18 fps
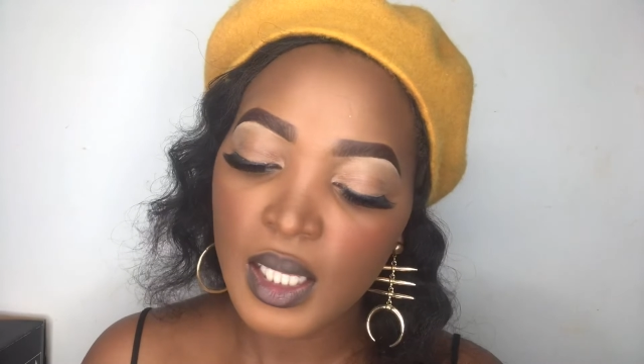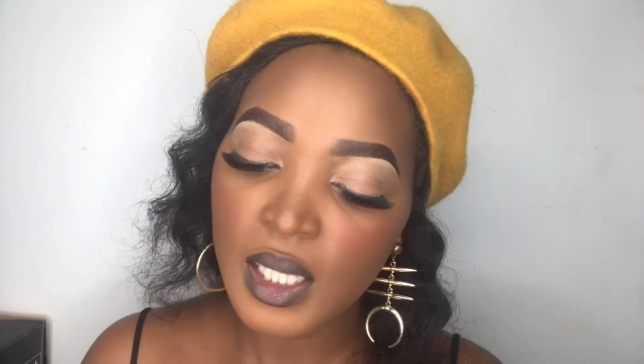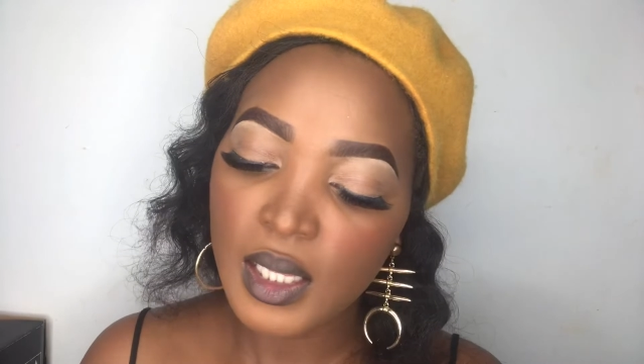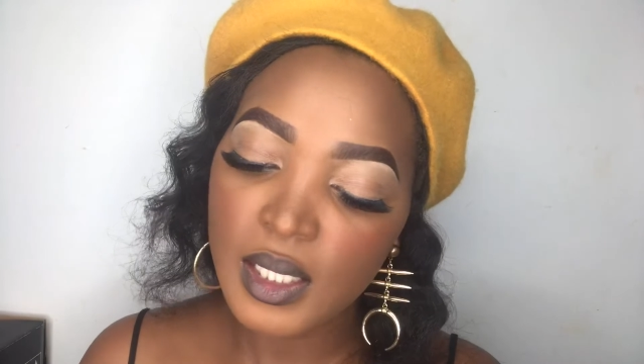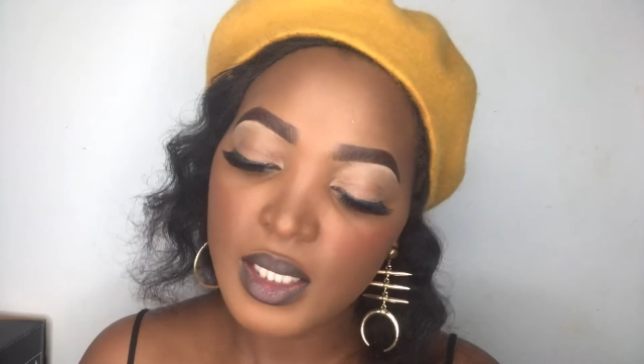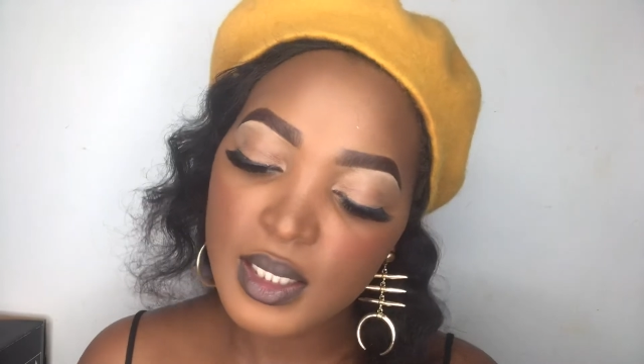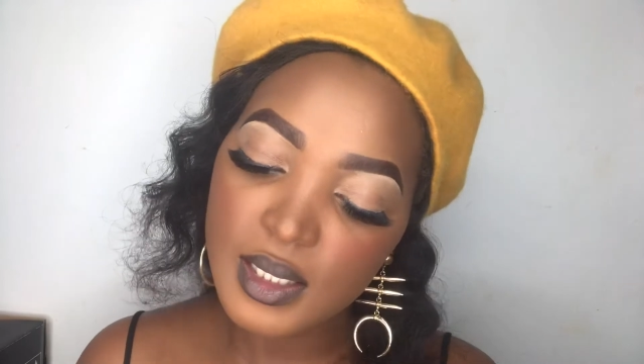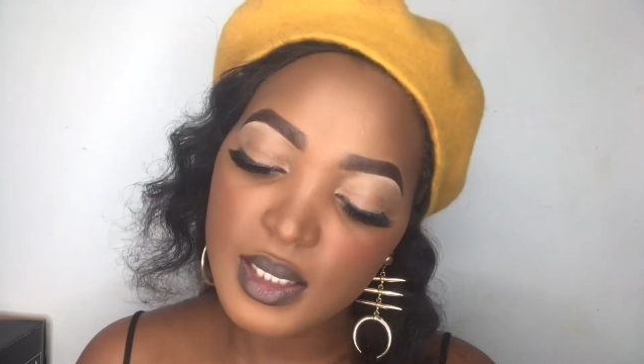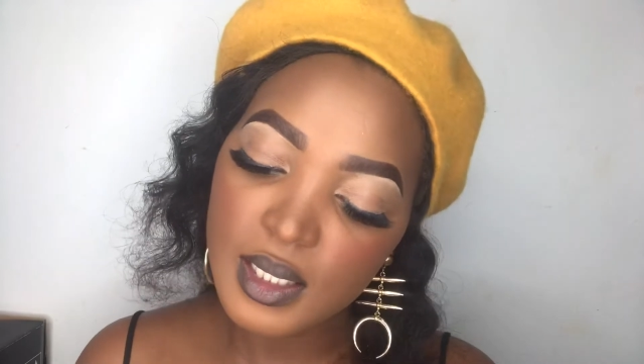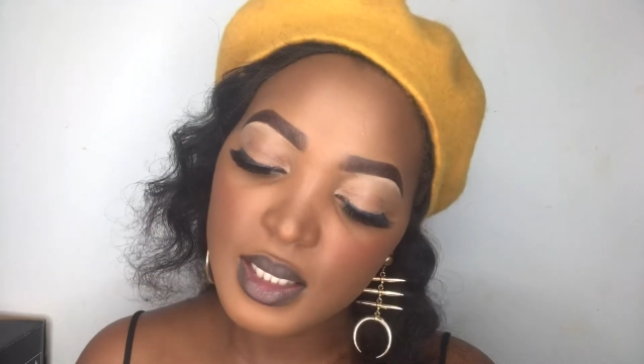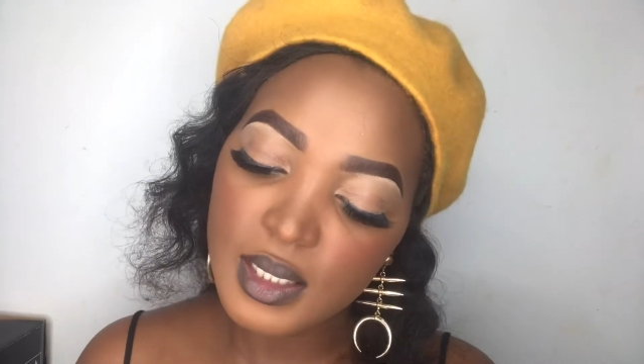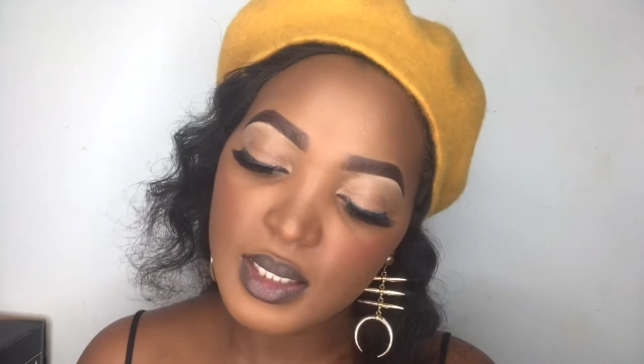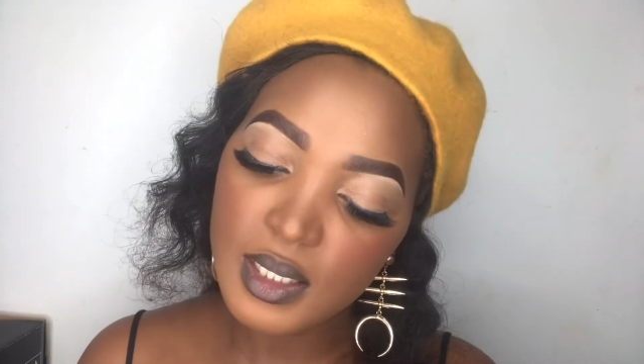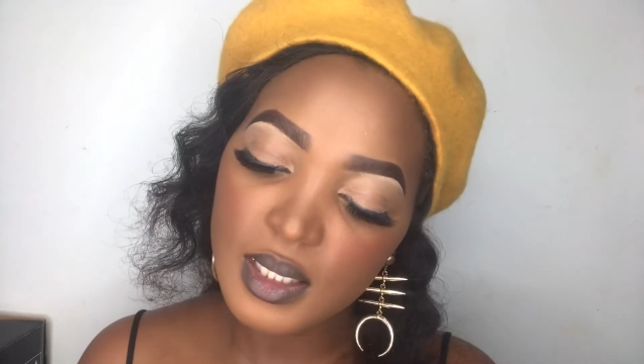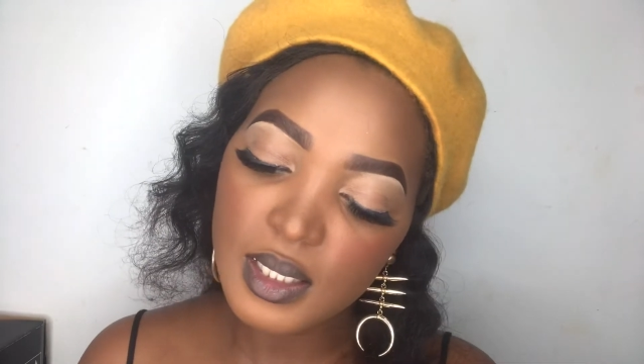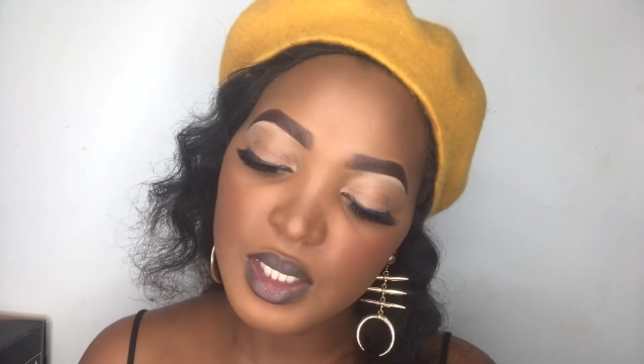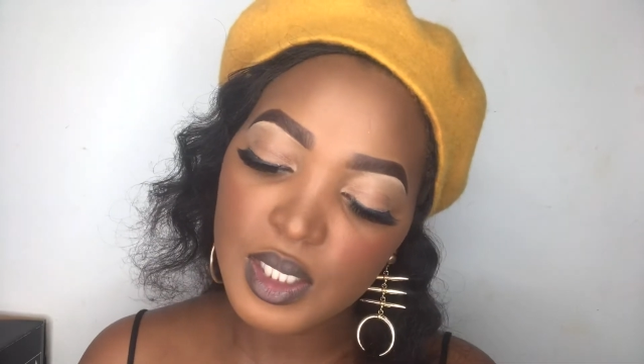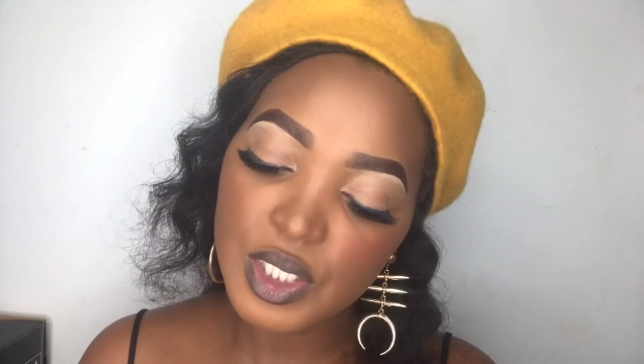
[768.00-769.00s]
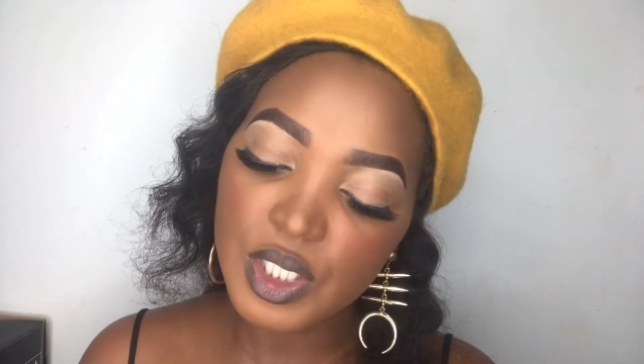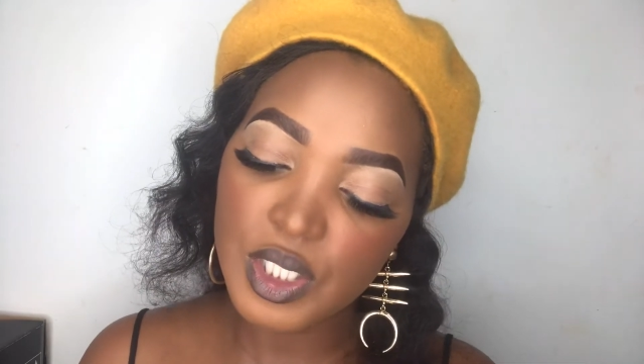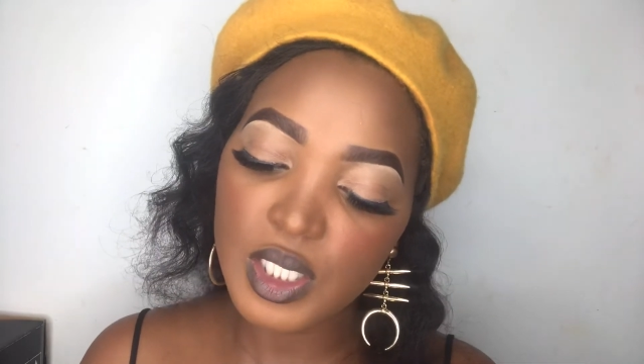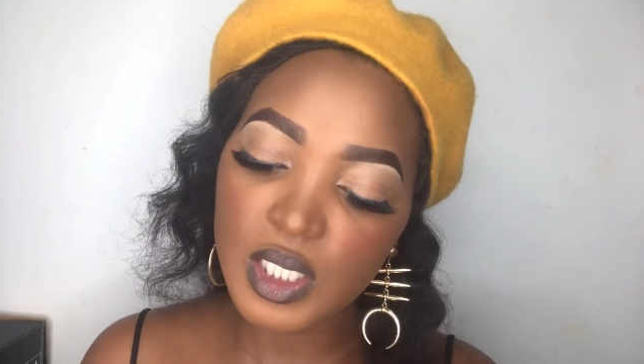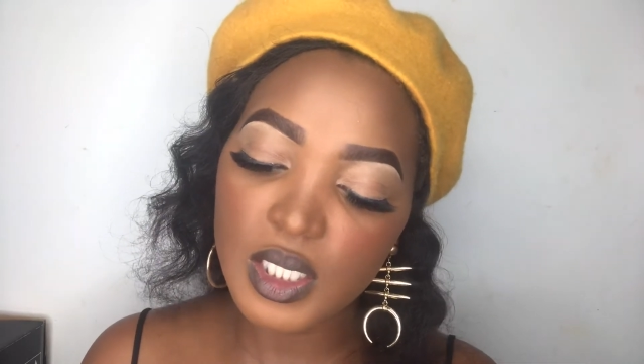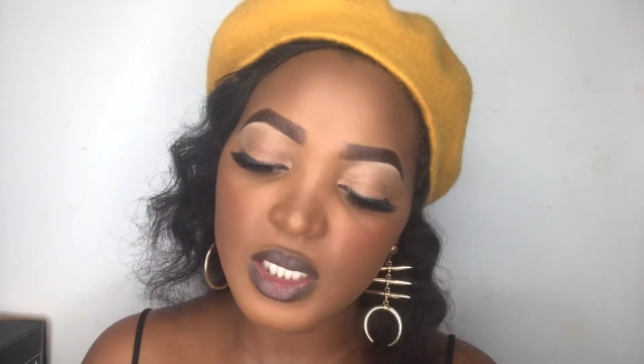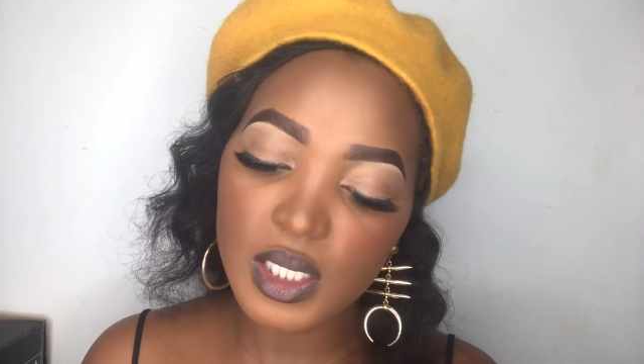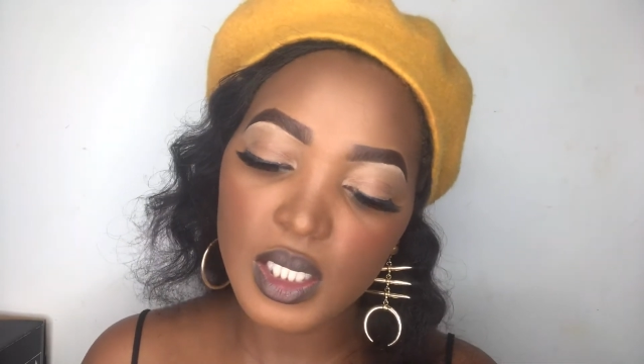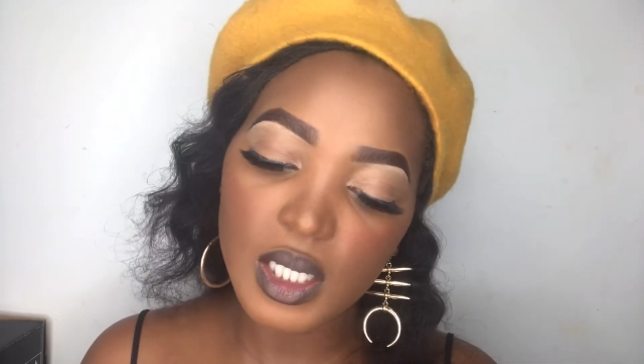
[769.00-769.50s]
This is in the
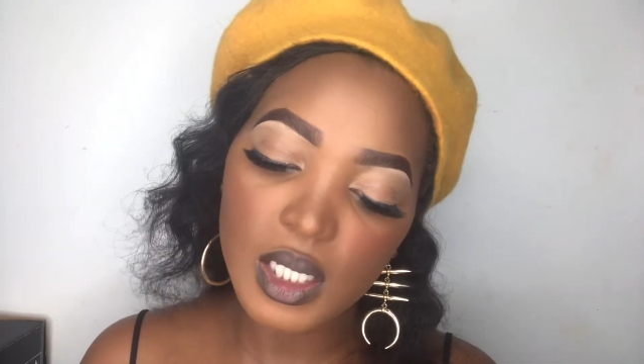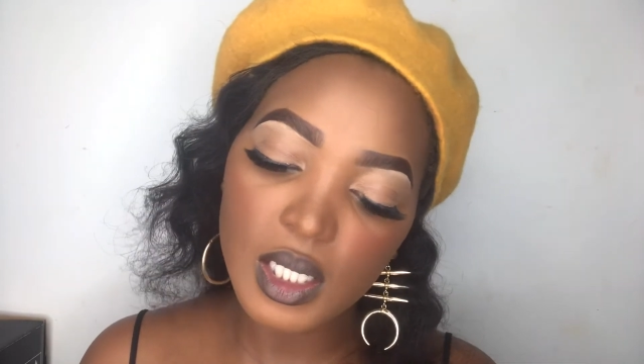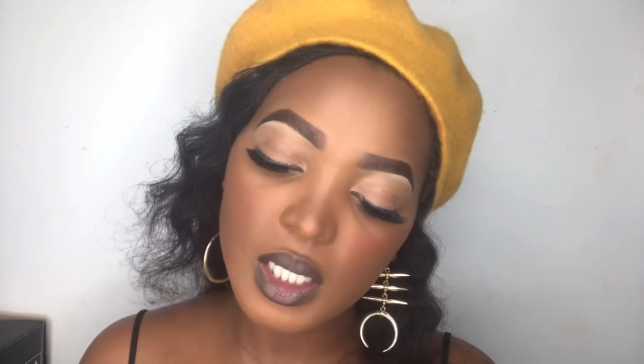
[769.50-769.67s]
shade